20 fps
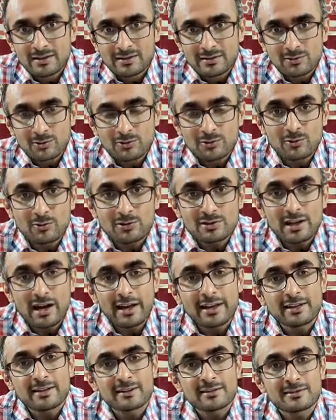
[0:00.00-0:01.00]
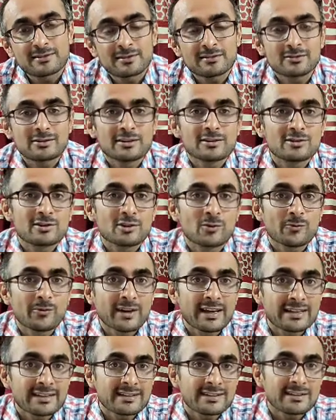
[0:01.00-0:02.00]
So those high concentration of
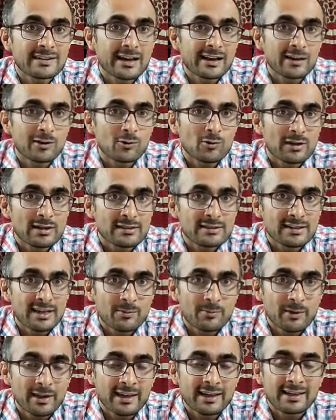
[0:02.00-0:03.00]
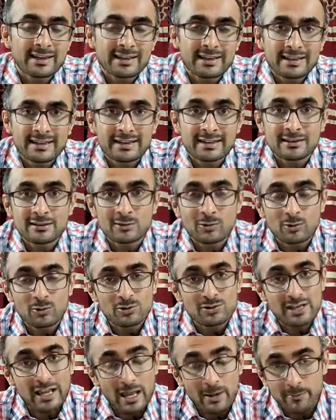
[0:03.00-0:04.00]
acetyl-coenzyme A in
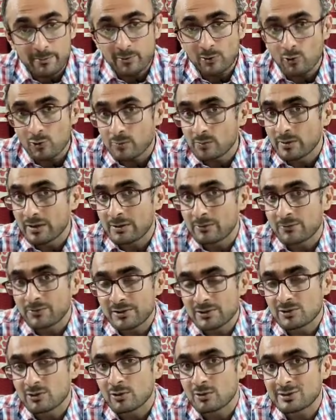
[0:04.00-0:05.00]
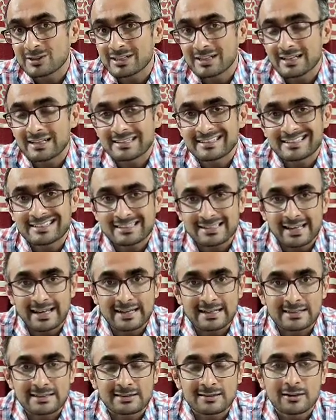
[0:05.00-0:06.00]
those abnormal physiological
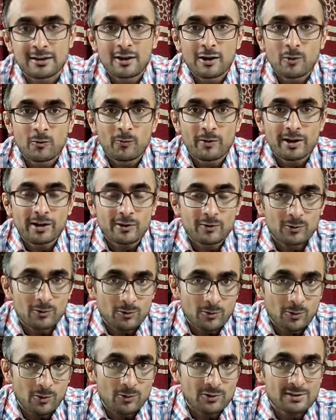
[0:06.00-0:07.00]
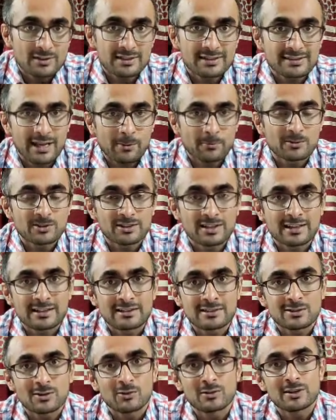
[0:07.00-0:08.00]
states where glucose is
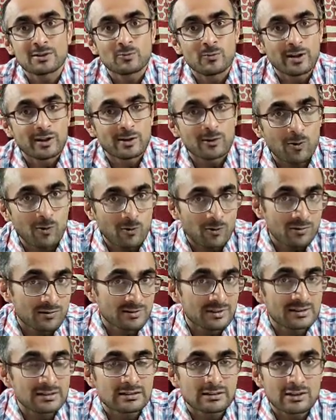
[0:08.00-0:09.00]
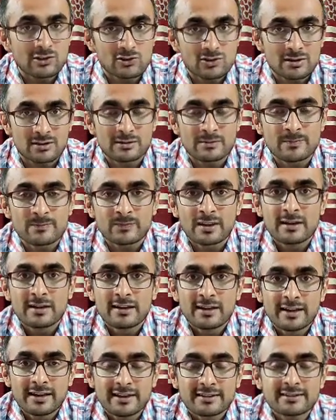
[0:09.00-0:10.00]
absent or in very low concentration,
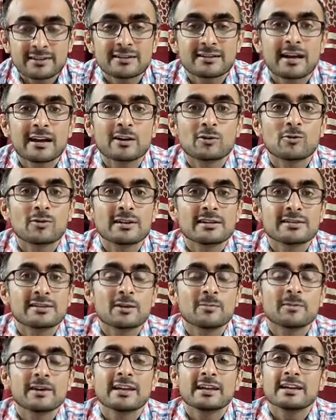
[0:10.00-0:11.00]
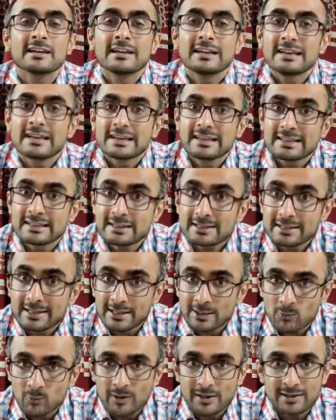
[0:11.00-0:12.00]
acetyl-coenzyme A is
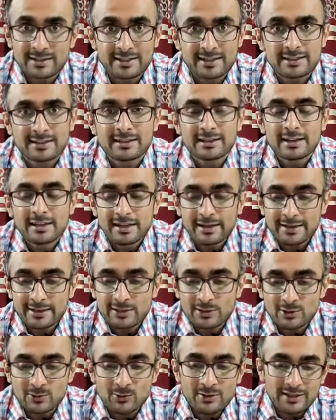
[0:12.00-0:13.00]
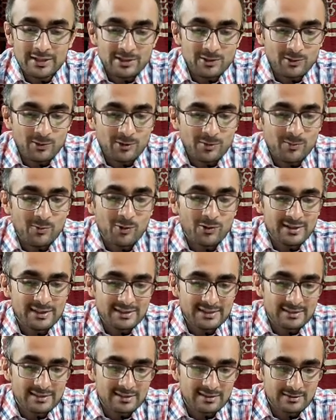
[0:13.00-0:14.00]
converted into ketone
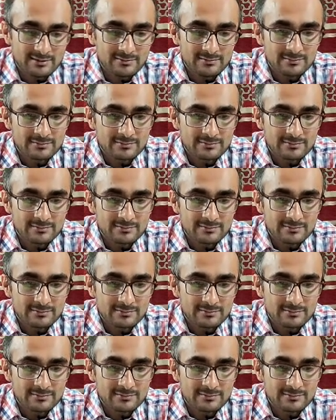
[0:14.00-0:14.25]
bodies.